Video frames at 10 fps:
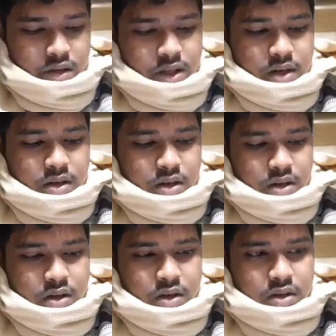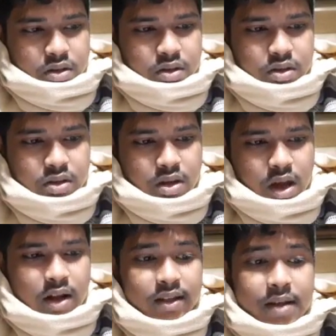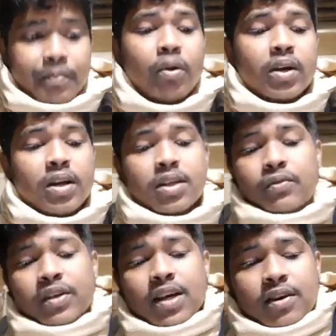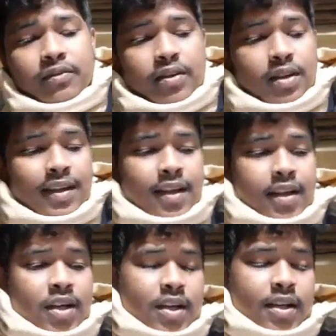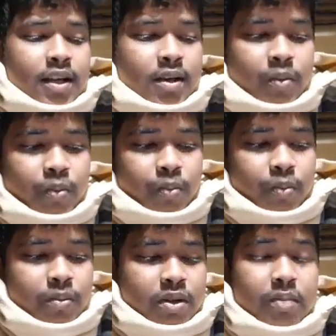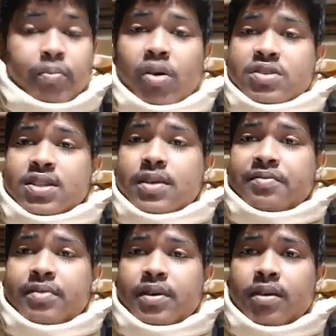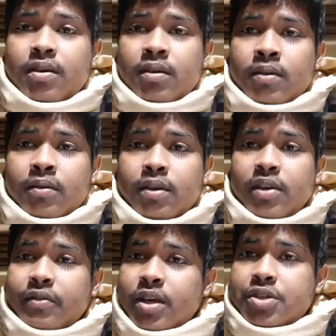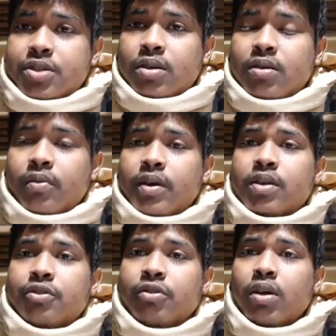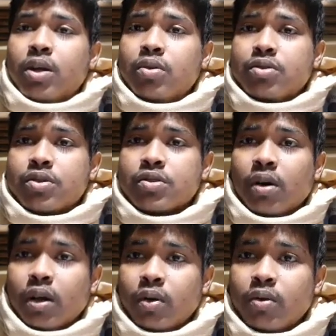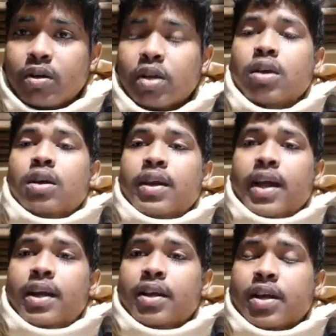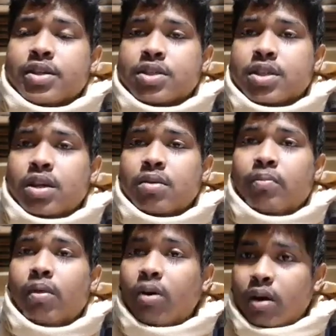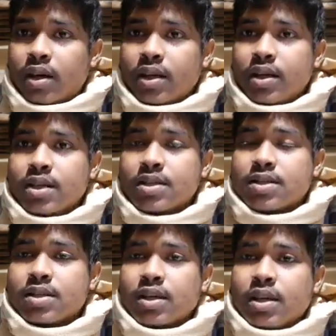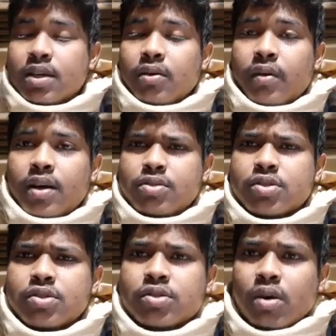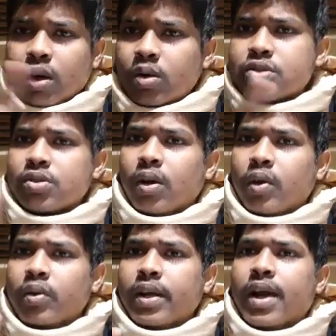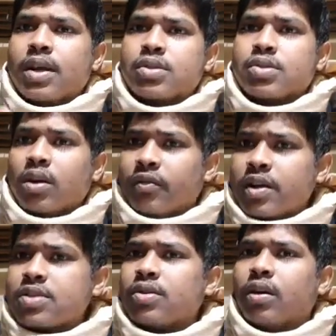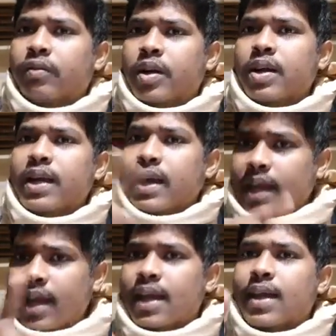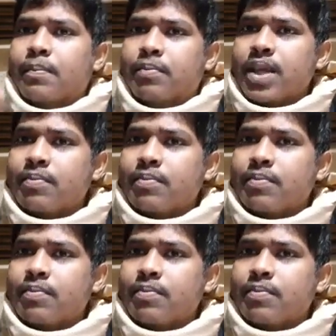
Then another important thing we have the positive deviation, where solute interaction bond is where solute and solvent AA